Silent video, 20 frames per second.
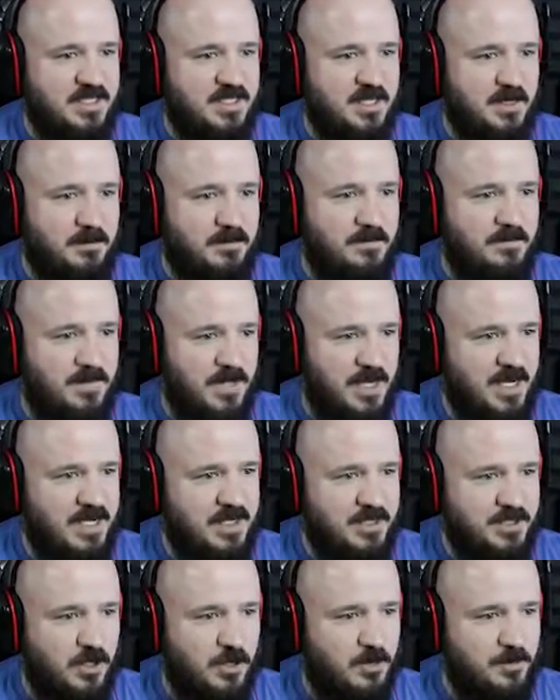Some, yeah,
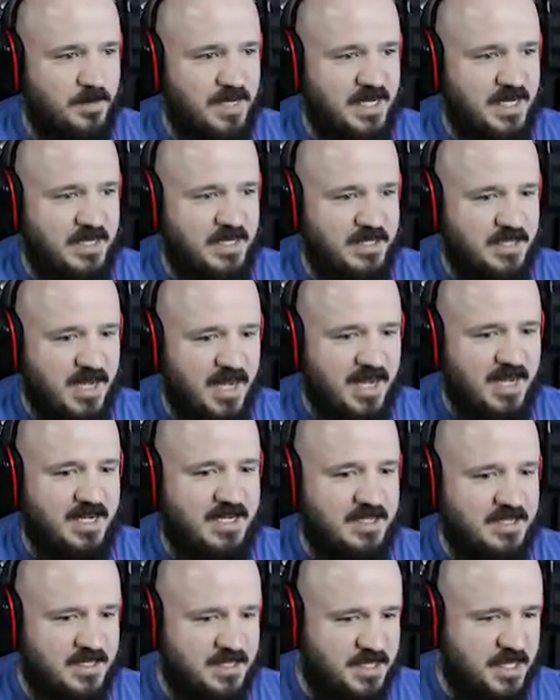he told me,
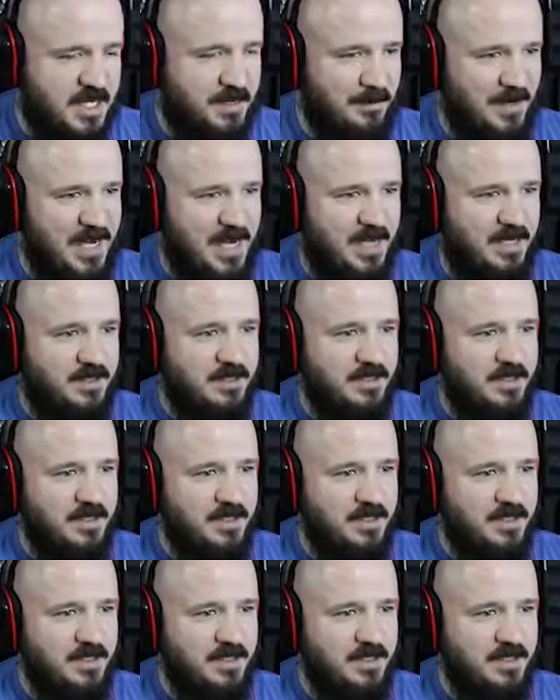hey, SygMan,